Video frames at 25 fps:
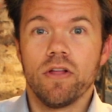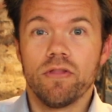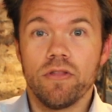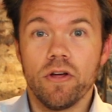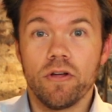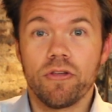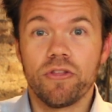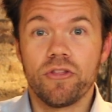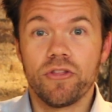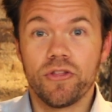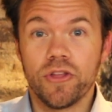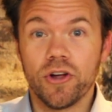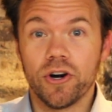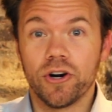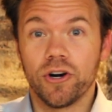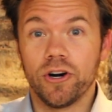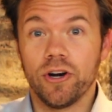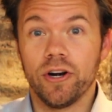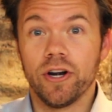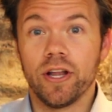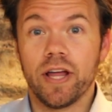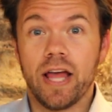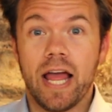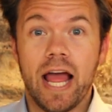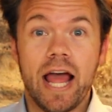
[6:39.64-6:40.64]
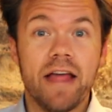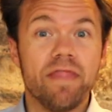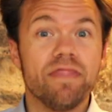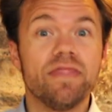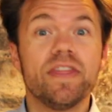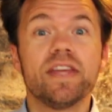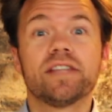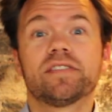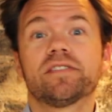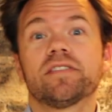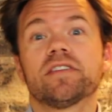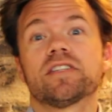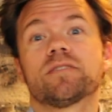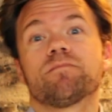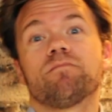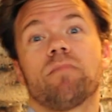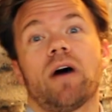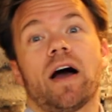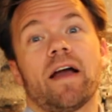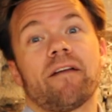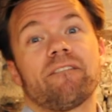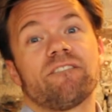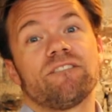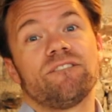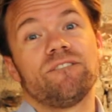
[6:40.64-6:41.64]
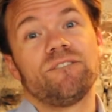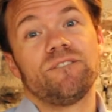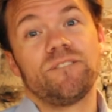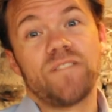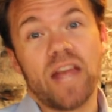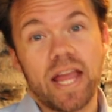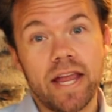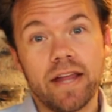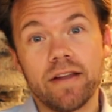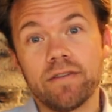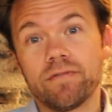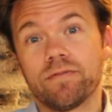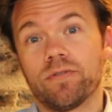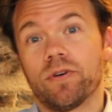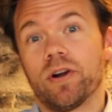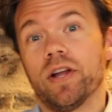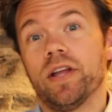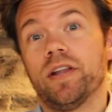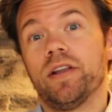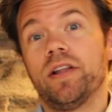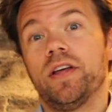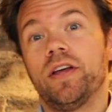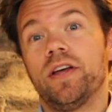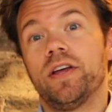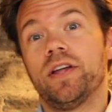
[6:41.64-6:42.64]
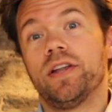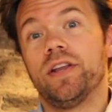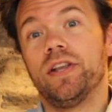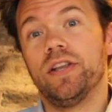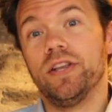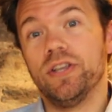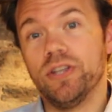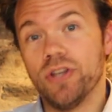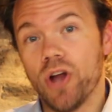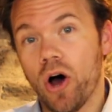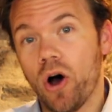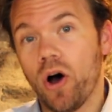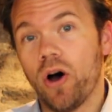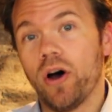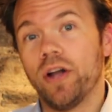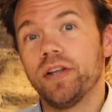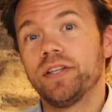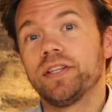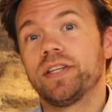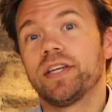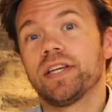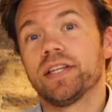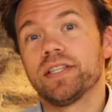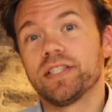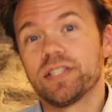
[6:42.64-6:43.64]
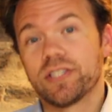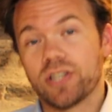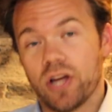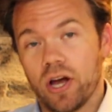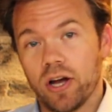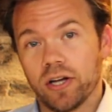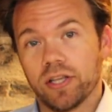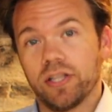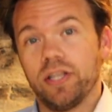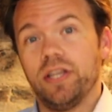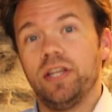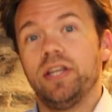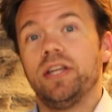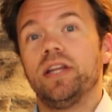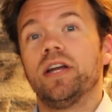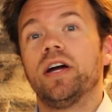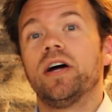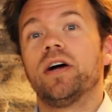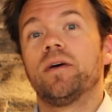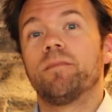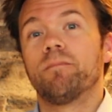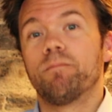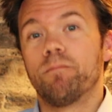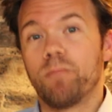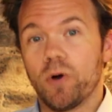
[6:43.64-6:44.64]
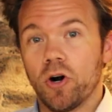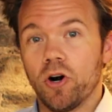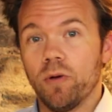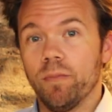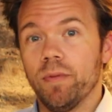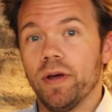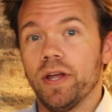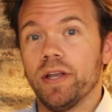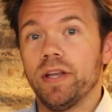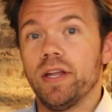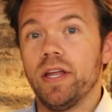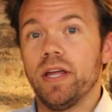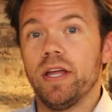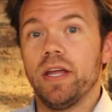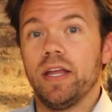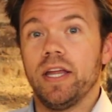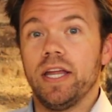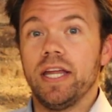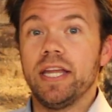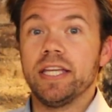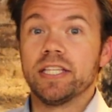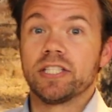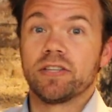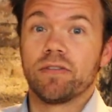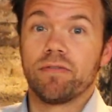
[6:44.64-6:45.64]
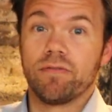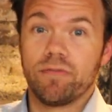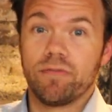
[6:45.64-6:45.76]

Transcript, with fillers: The third, and this is my favorite non Kentucky bourbon, is